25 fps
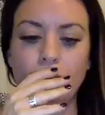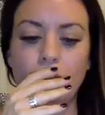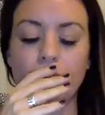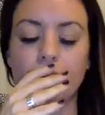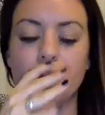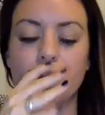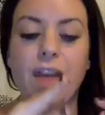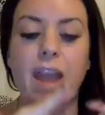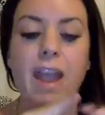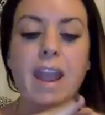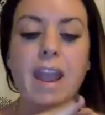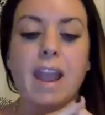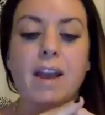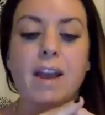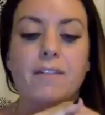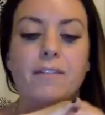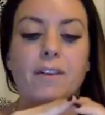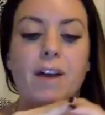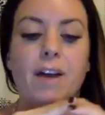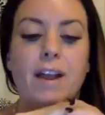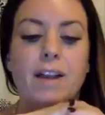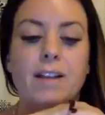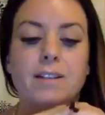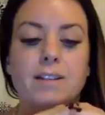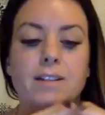they have
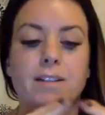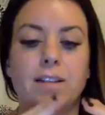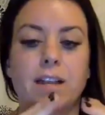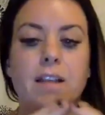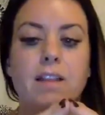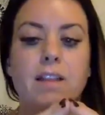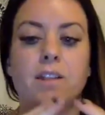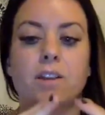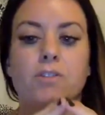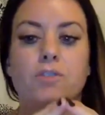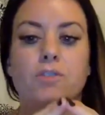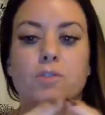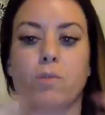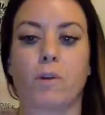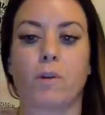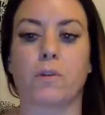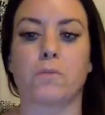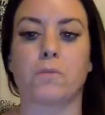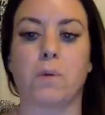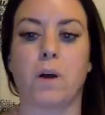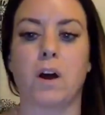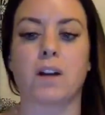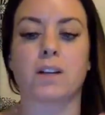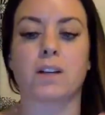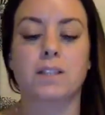like seen those
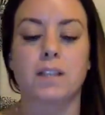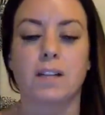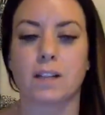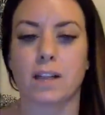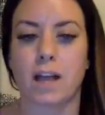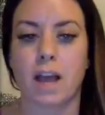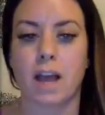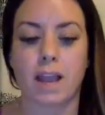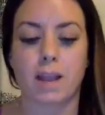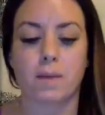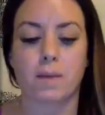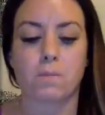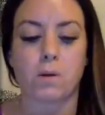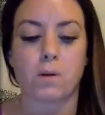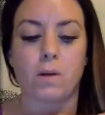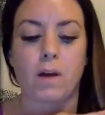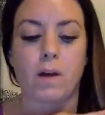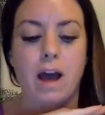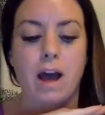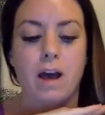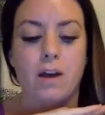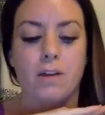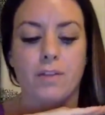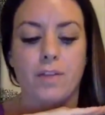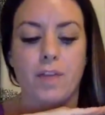roadblocks and like
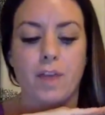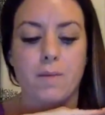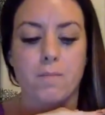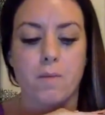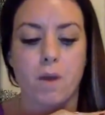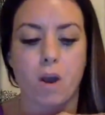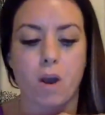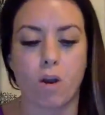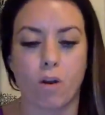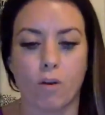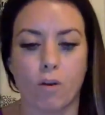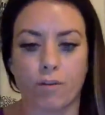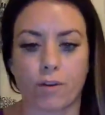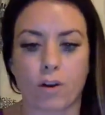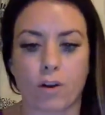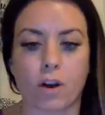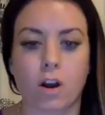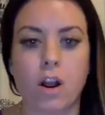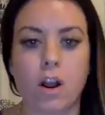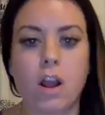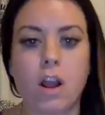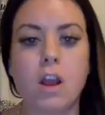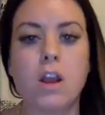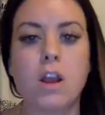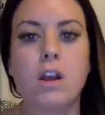plowed them over
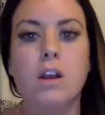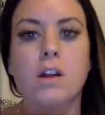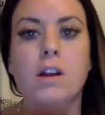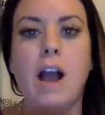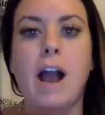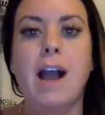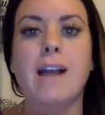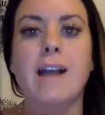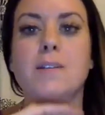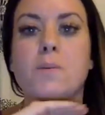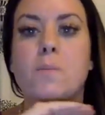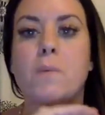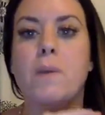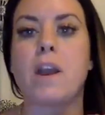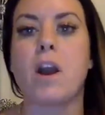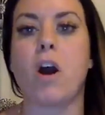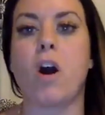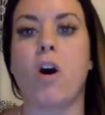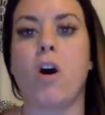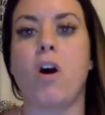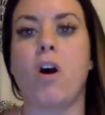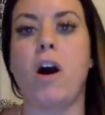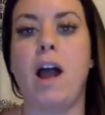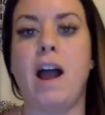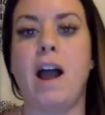guys we
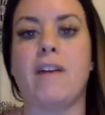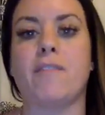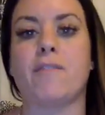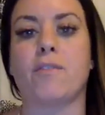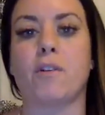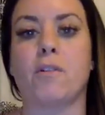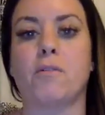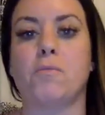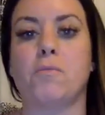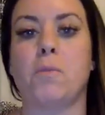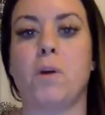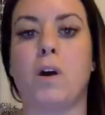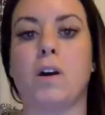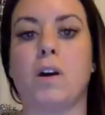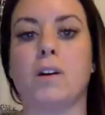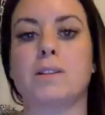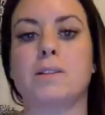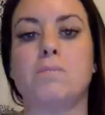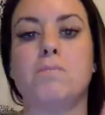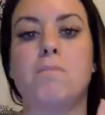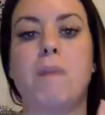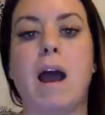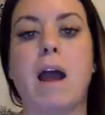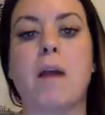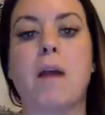all have
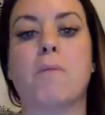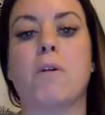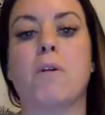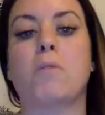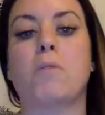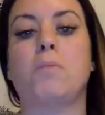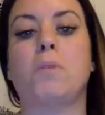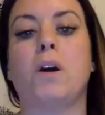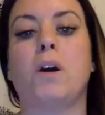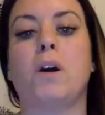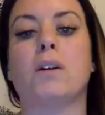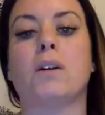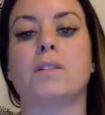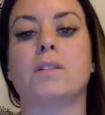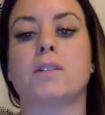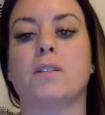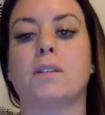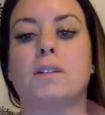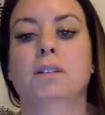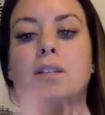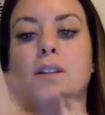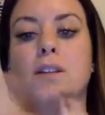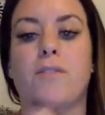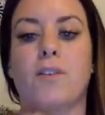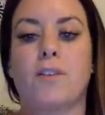roadblocks my roadblocks
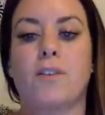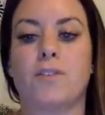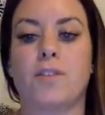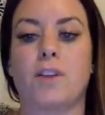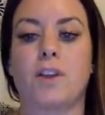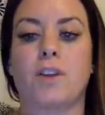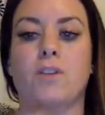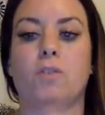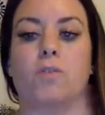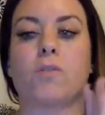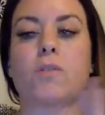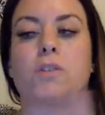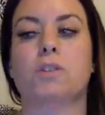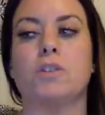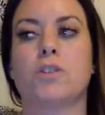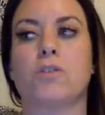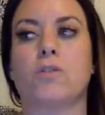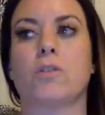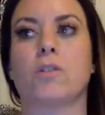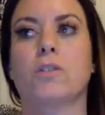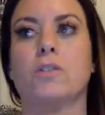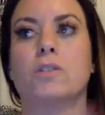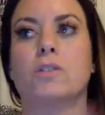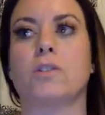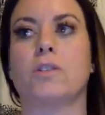look different than yours
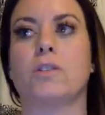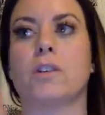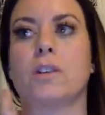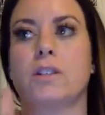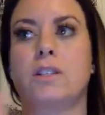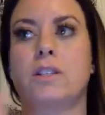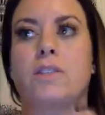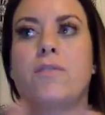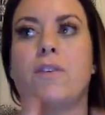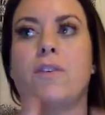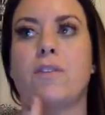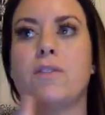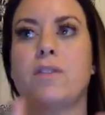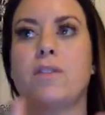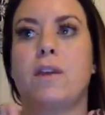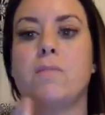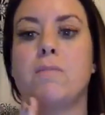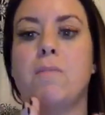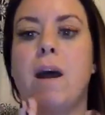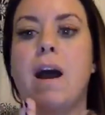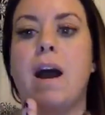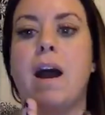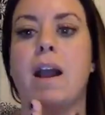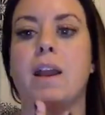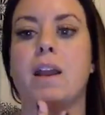yours look different than
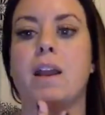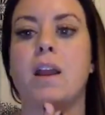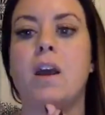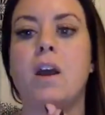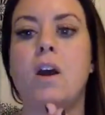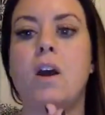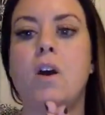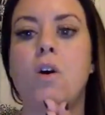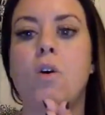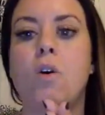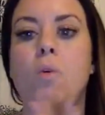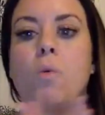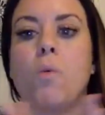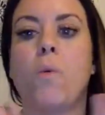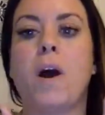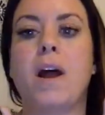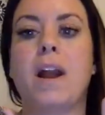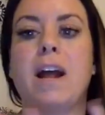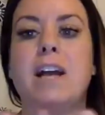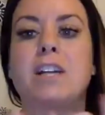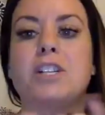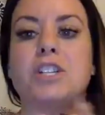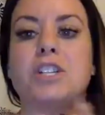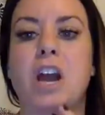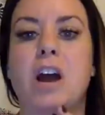mine
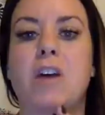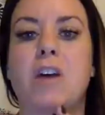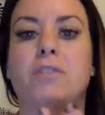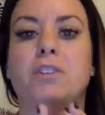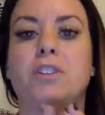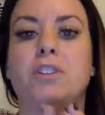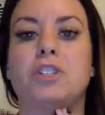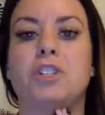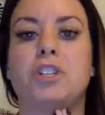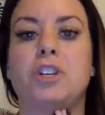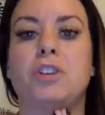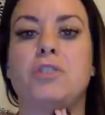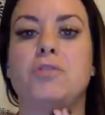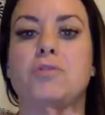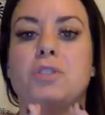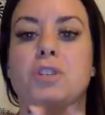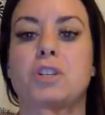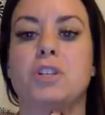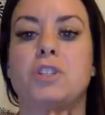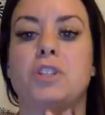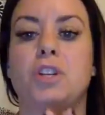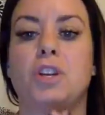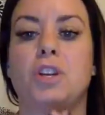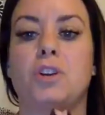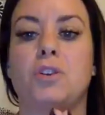what i challenge you
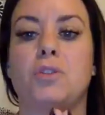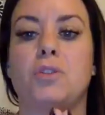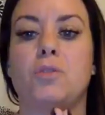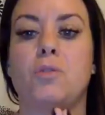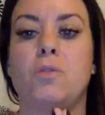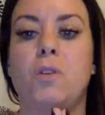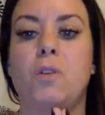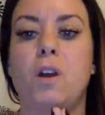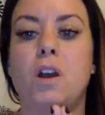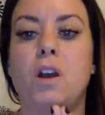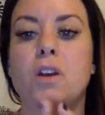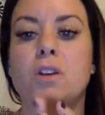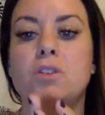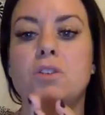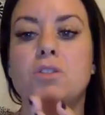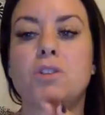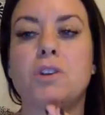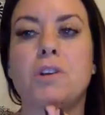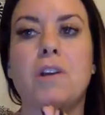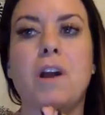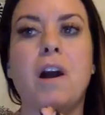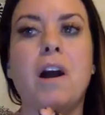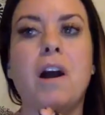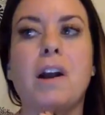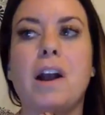to do
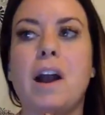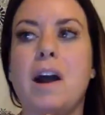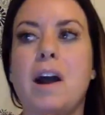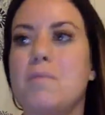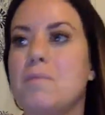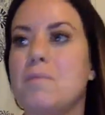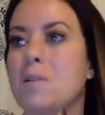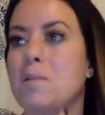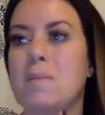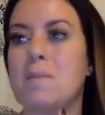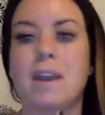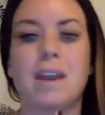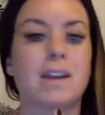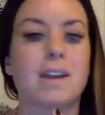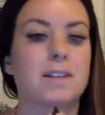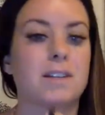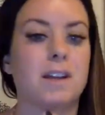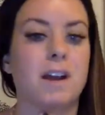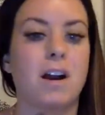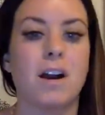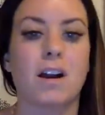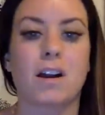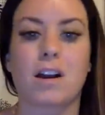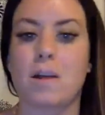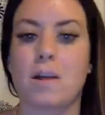do not come to me and
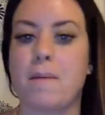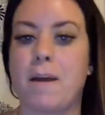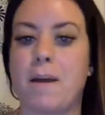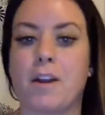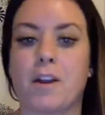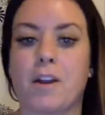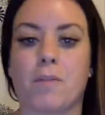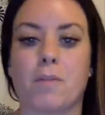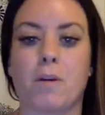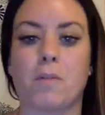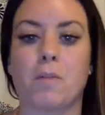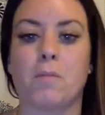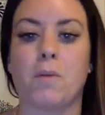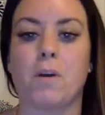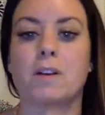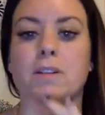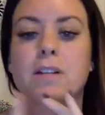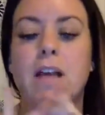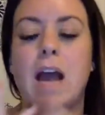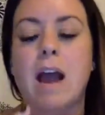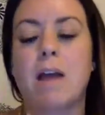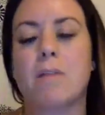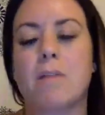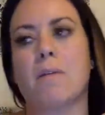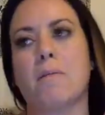talk about your roadblocks
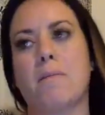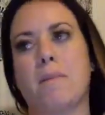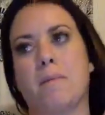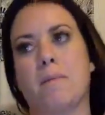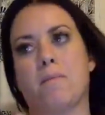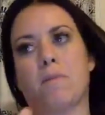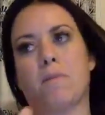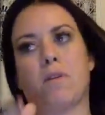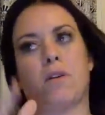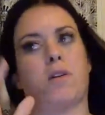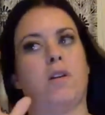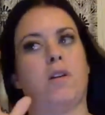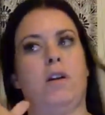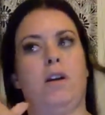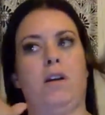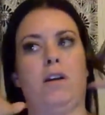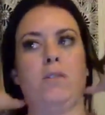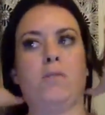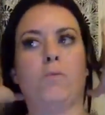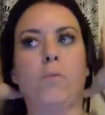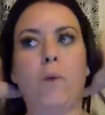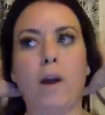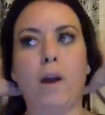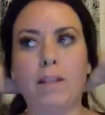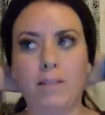i remember
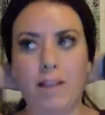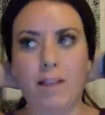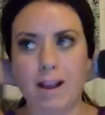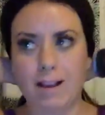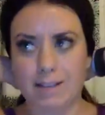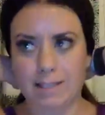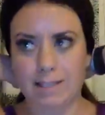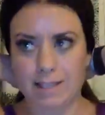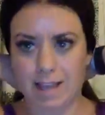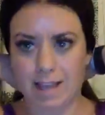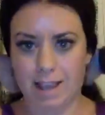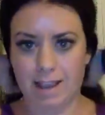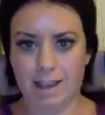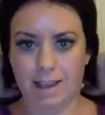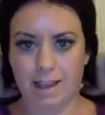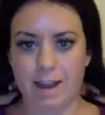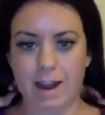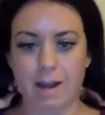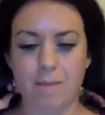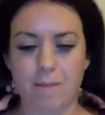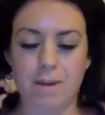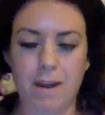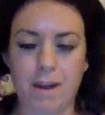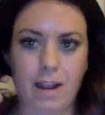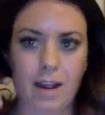one last thing
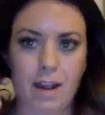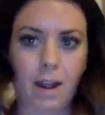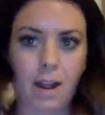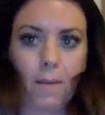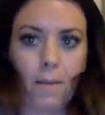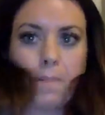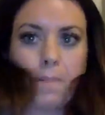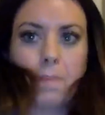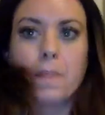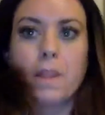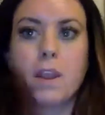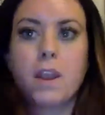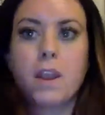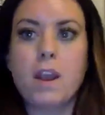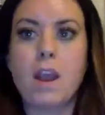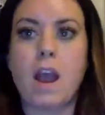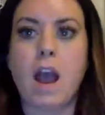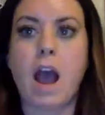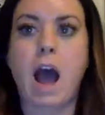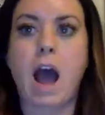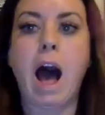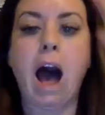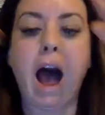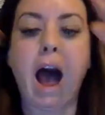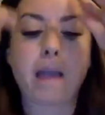and i'm going to end it
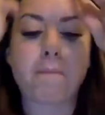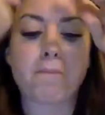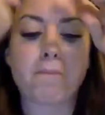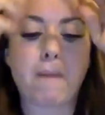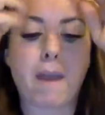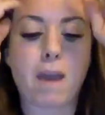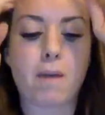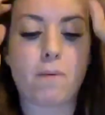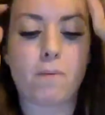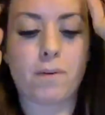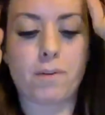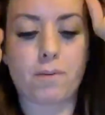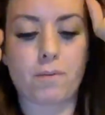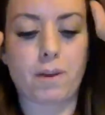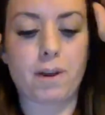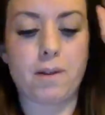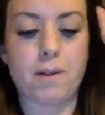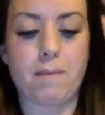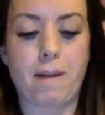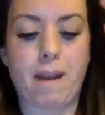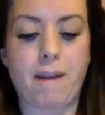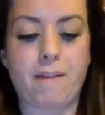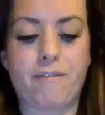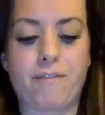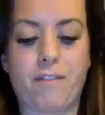I met with one
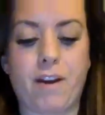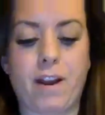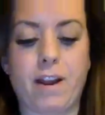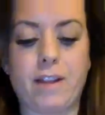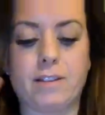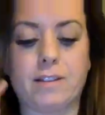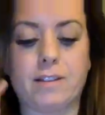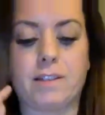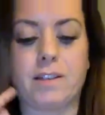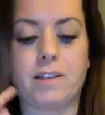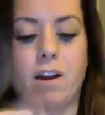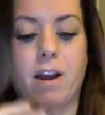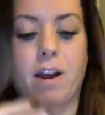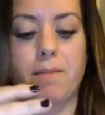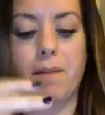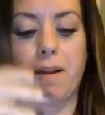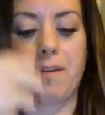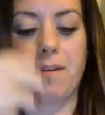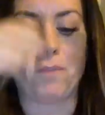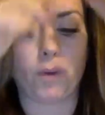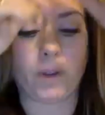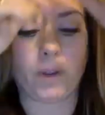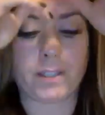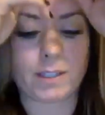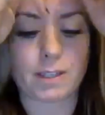of my friends. Sorry,
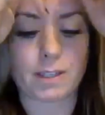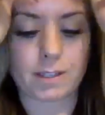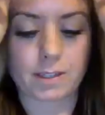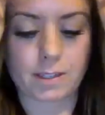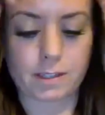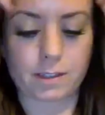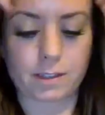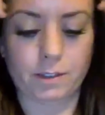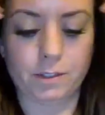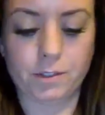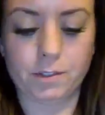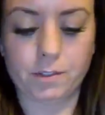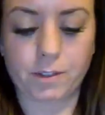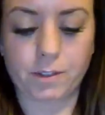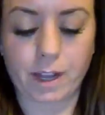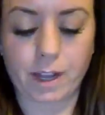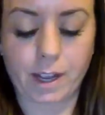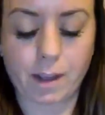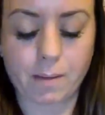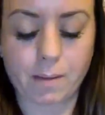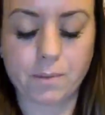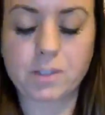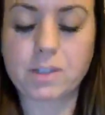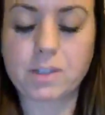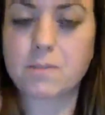my voice is lo- like
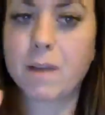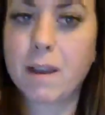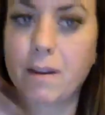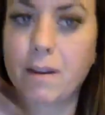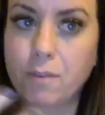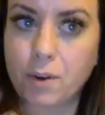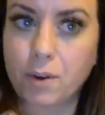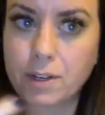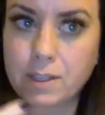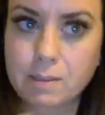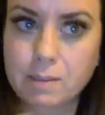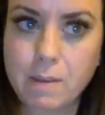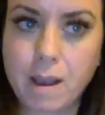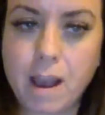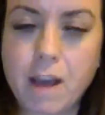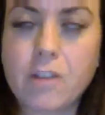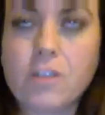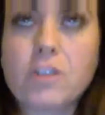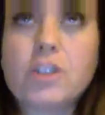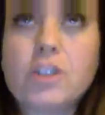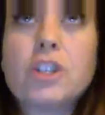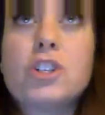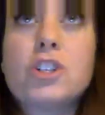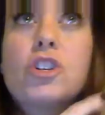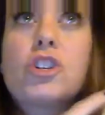I'm losing my voice. My
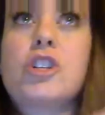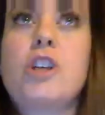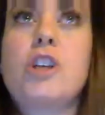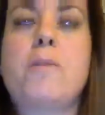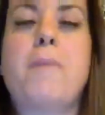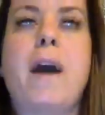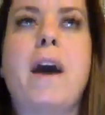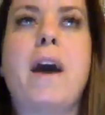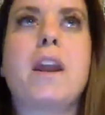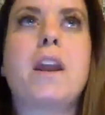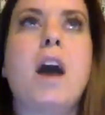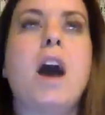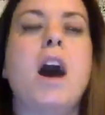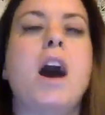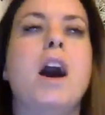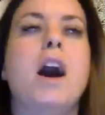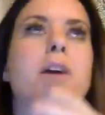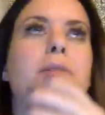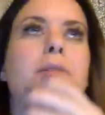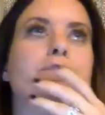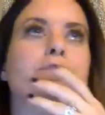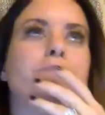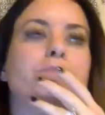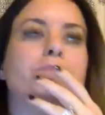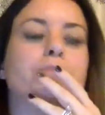allergies are so bad.
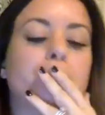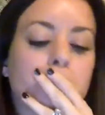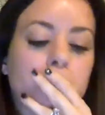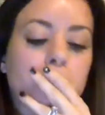Um,